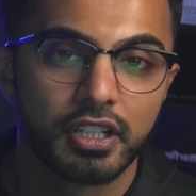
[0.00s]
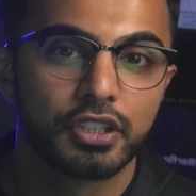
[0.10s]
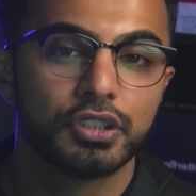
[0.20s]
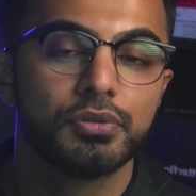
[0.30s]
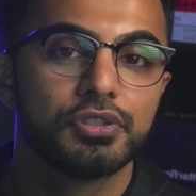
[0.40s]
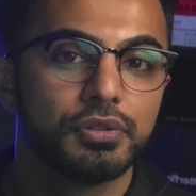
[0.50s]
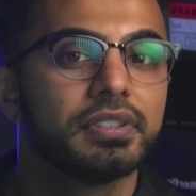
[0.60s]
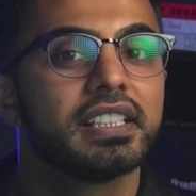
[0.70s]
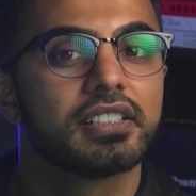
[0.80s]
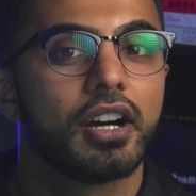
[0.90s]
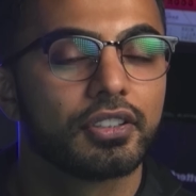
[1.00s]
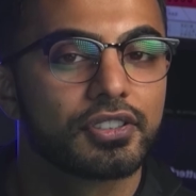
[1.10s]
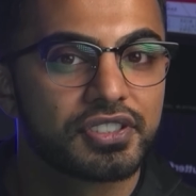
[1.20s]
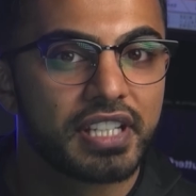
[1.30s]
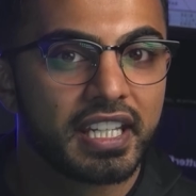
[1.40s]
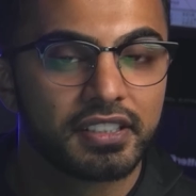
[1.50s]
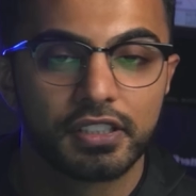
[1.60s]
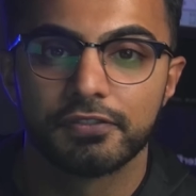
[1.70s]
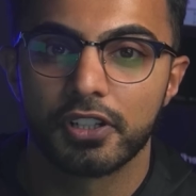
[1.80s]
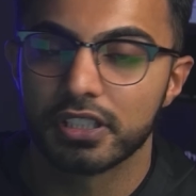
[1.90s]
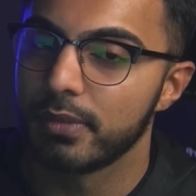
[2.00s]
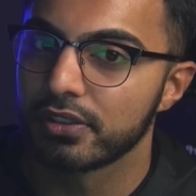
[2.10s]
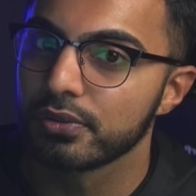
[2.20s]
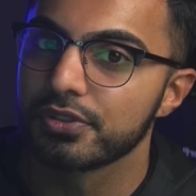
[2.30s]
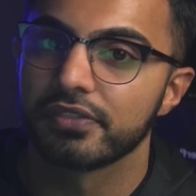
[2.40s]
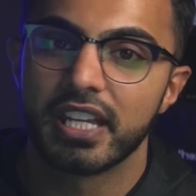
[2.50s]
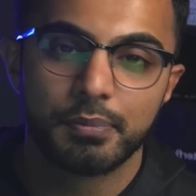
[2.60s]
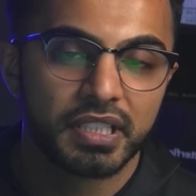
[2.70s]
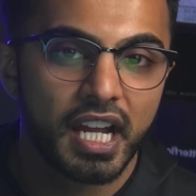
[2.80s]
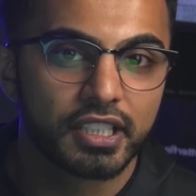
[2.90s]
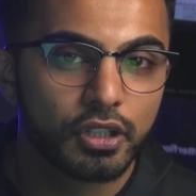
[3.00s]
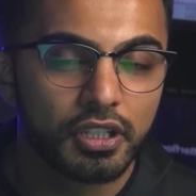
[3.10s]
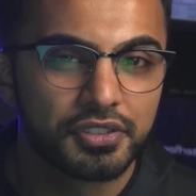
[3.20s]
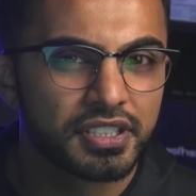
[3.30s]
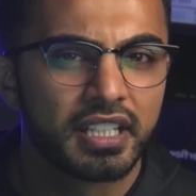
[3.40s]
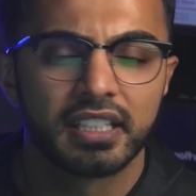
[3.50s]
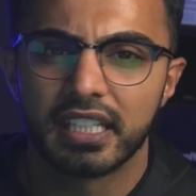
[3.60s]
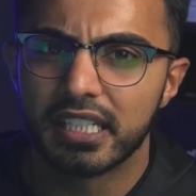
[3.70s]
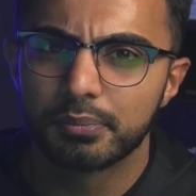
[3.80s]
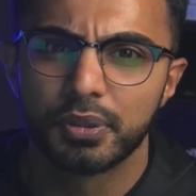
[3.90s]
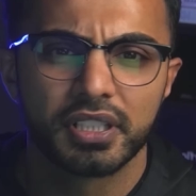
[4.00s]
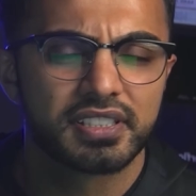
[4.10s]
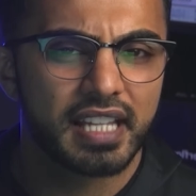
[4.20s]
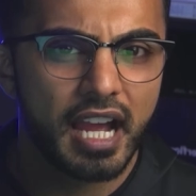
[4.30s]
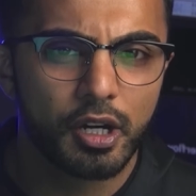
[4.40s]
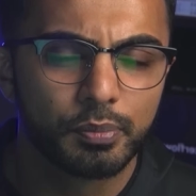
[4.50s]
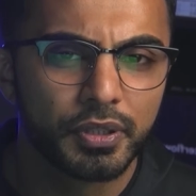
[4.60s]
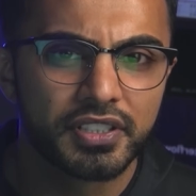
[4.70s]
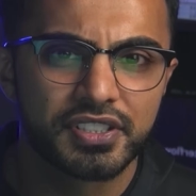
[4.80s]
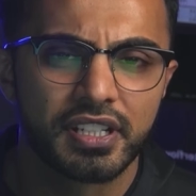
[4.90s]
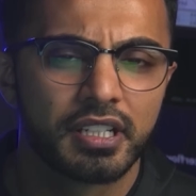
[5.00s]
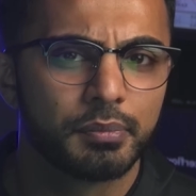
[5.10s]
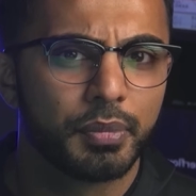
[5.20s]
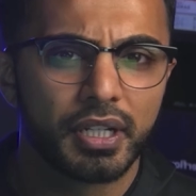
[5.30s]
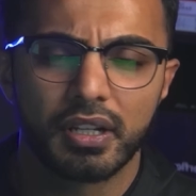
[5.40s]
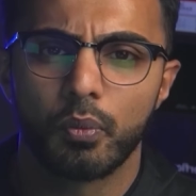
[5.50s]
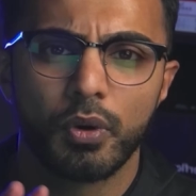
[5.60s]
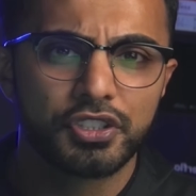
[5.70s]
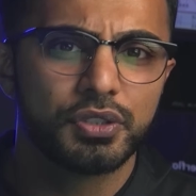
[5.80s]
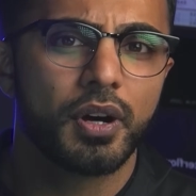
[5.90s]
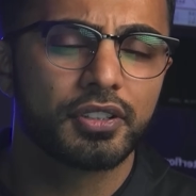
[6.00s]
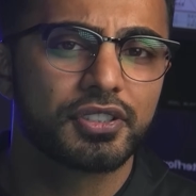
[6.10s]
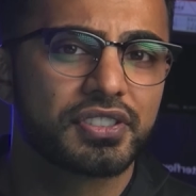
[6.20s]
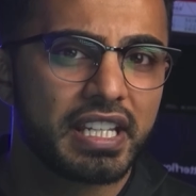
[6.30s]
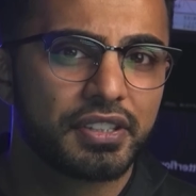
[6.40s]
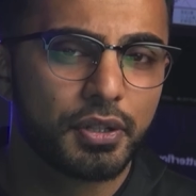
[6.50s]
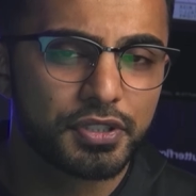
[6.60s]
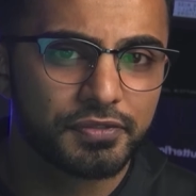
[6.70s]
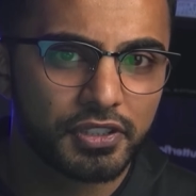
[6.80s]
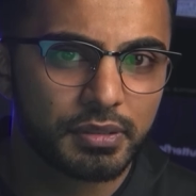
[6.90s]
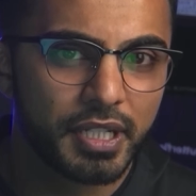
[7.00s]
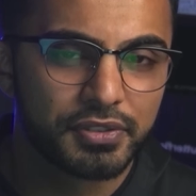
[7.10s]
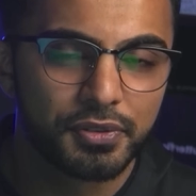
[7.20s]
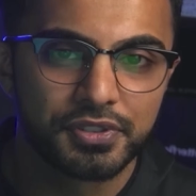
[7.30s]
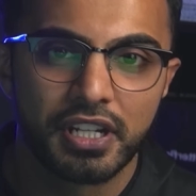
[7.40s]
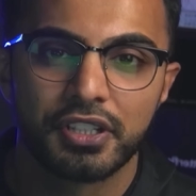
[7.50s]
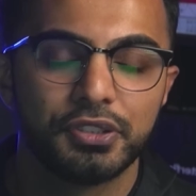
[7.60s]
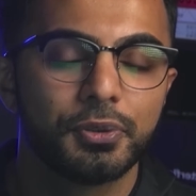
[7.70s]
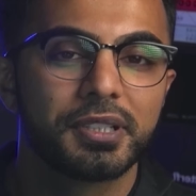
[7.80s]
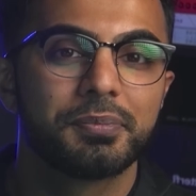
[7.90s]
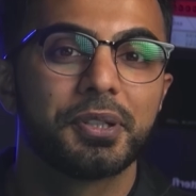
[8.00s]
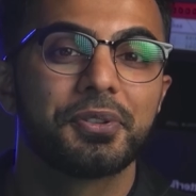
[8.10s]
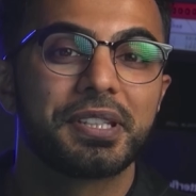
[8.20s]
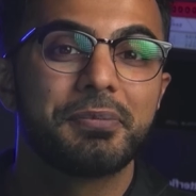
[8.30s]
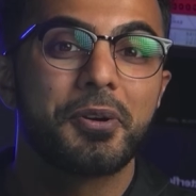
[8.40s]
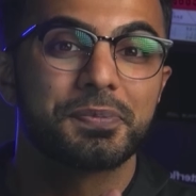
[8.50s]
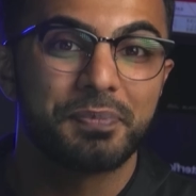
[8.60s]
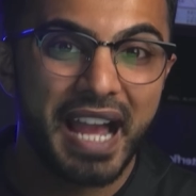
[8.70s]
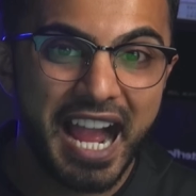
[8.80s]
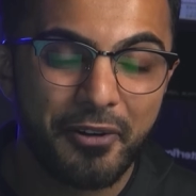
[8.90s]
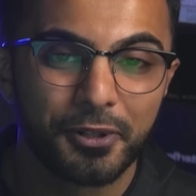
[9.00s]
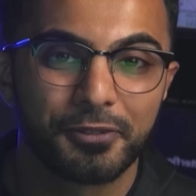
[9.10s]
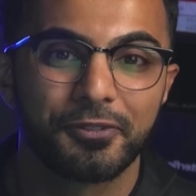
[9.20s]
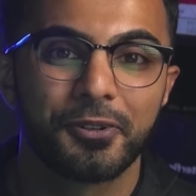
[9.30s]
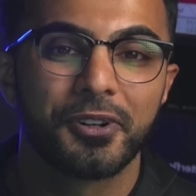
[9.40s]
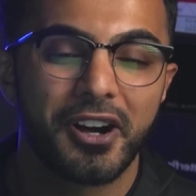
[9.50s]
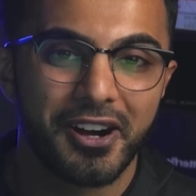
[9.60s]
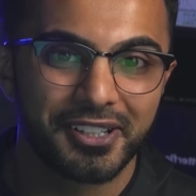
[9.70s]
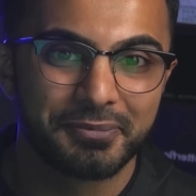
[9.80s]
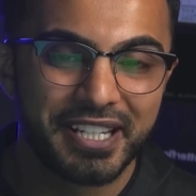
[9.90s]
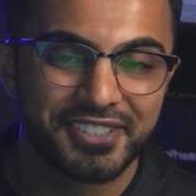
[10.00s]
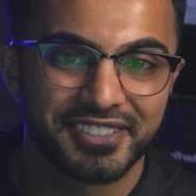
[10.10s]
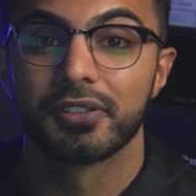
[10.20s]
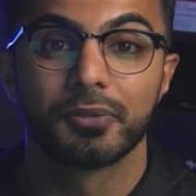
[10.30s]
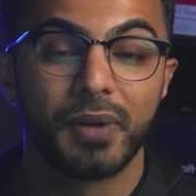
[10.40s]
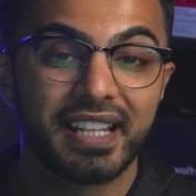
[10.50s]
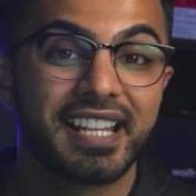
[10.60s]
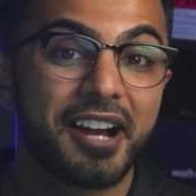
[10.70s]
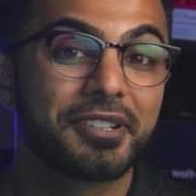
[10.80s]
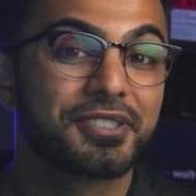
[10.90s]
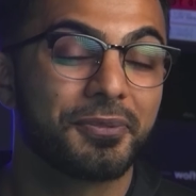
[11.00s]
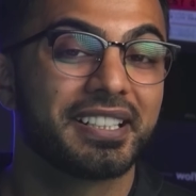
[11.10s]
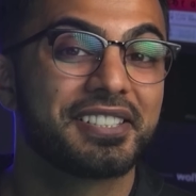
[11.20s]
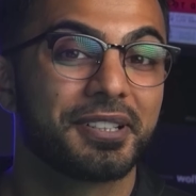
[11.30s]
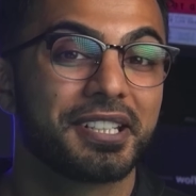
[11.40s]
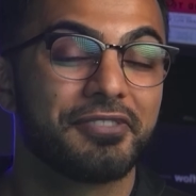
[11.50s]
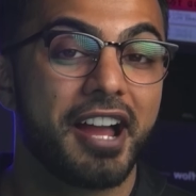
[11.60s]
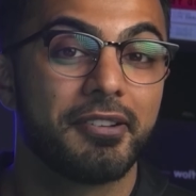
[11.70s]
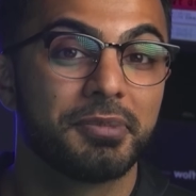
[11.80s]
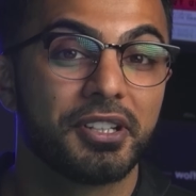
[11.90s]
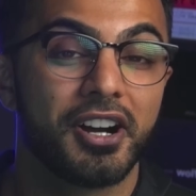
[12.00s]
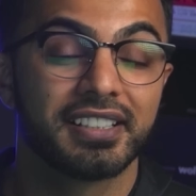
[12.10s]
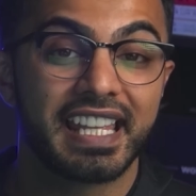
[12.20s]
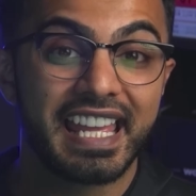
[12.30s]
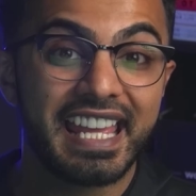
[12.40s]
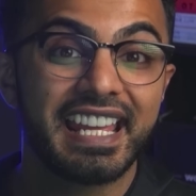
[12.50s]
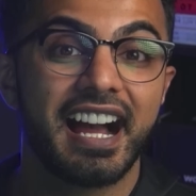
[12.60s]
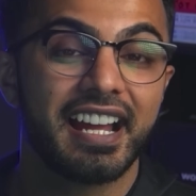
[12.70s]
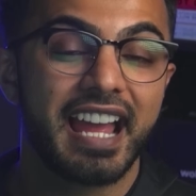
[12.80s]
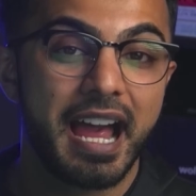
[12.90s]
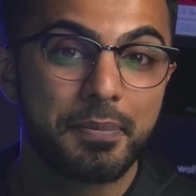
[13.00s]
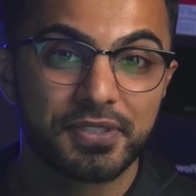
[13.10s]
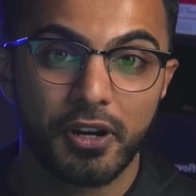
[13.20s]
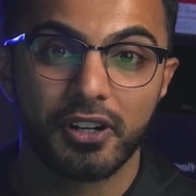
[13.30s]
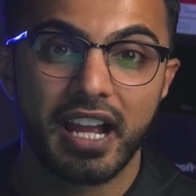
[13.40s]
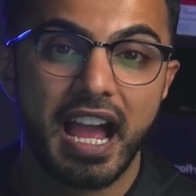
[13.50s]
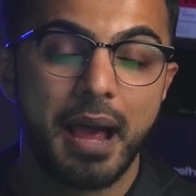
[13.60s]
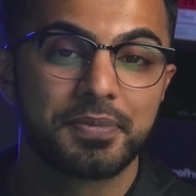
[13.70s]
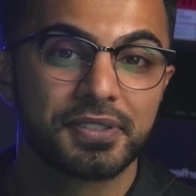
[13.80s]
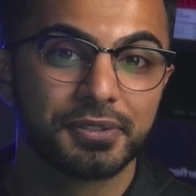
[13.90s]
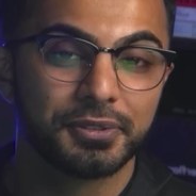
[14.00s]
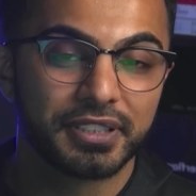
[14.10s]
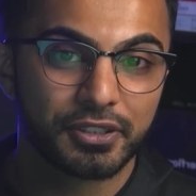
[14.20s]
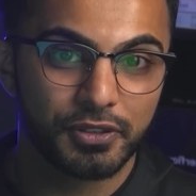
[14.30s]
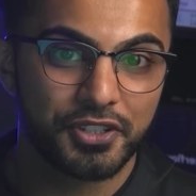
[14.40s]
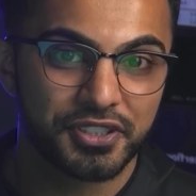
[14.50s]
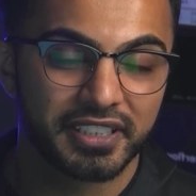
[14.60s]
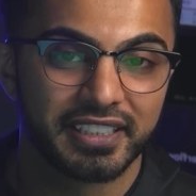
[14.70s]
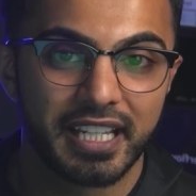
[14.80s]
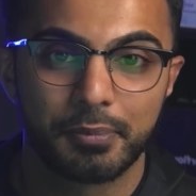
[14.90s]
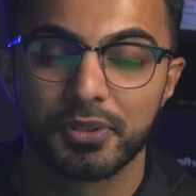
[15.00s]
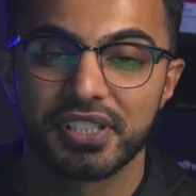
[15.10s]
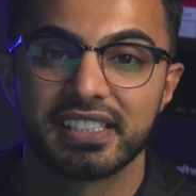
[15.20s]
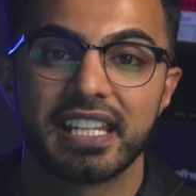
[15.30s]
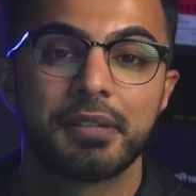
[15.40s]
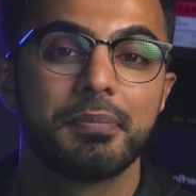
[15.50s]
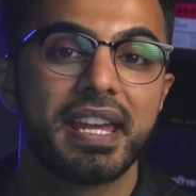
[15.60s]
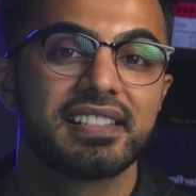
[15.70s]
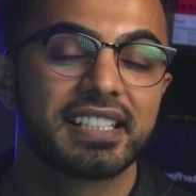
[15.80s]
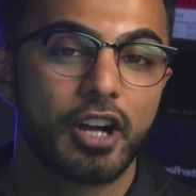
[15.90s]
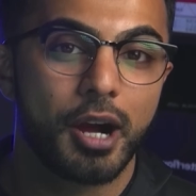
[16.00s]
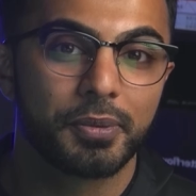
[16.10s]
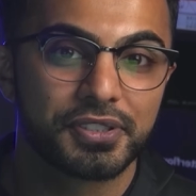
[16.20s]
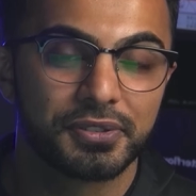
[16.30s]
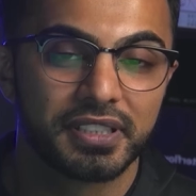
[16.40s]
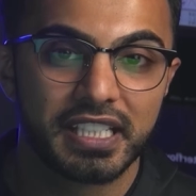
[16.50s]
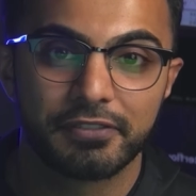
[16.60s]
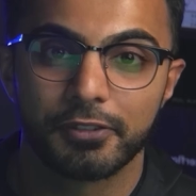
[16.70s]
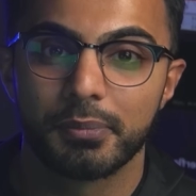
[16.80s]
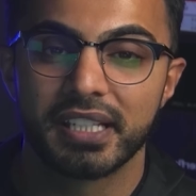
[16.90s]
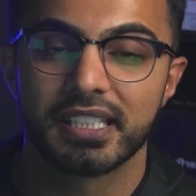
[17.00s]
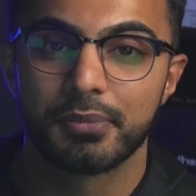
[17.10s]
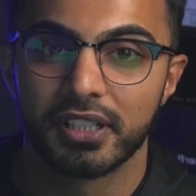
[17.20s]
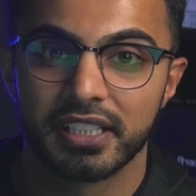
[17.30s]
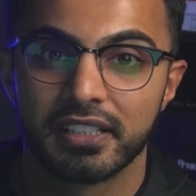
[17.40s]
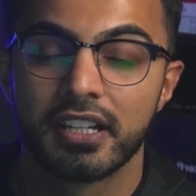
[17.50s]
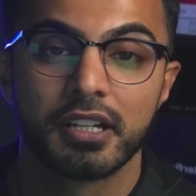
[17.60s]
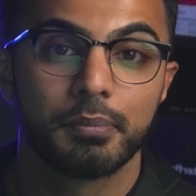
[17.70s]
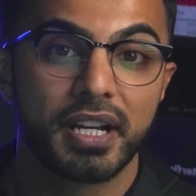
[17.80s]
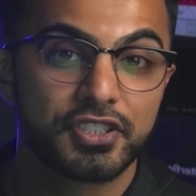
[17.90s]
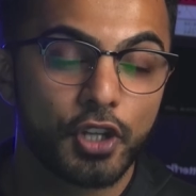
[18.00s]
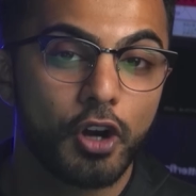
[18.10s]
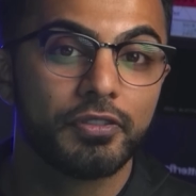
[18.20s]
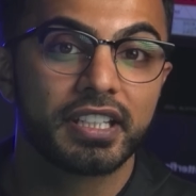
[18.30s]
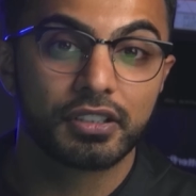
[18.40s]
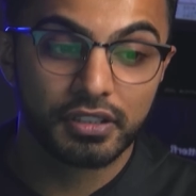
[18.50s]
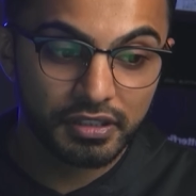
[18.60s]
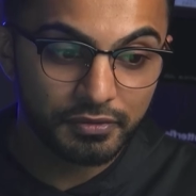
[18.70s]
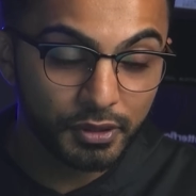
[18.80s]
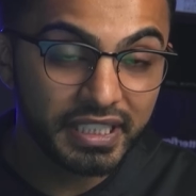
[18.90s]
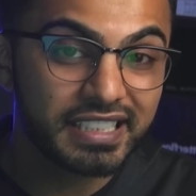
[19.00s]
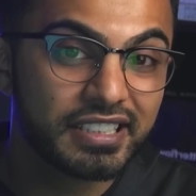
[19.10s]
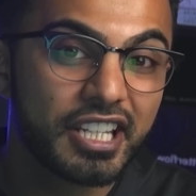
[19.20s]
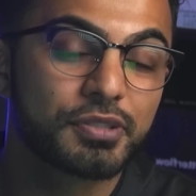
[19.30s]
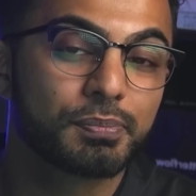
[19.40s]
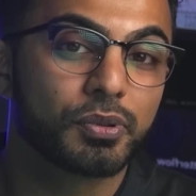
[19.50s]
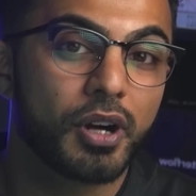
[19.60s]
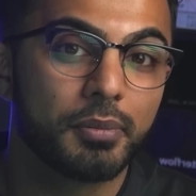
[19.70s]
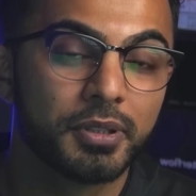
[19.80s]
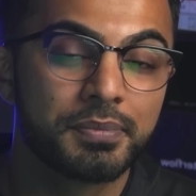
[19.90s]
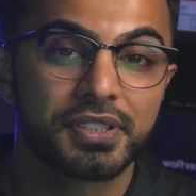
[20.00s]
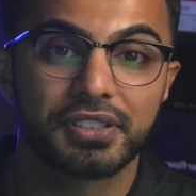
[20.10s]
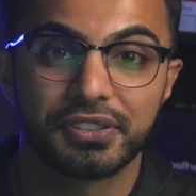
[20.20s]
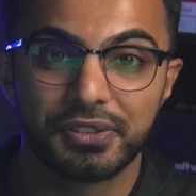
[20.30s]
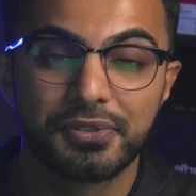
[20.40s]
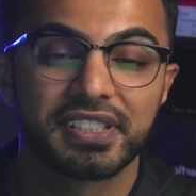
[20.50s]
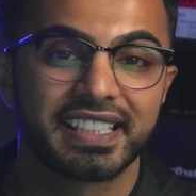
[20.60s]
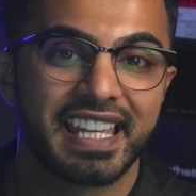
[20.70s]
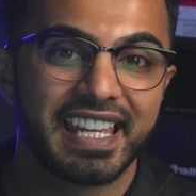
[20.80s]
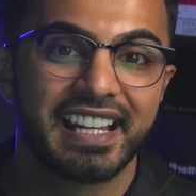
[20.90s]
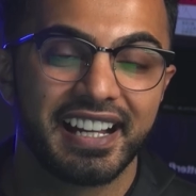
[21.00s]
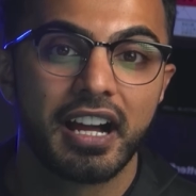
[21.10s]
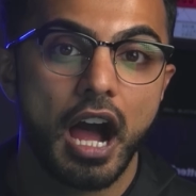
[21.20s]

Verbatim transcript: You do need to understand the fundamentals of API calls, inputs, outputs, but once you understand those fundamentals, you can build the most powerful automations. Right now in 2025 and beyond, AI apps are absolutely crushing it and present an amazing opportunity for making money by solving really niche problems using AI.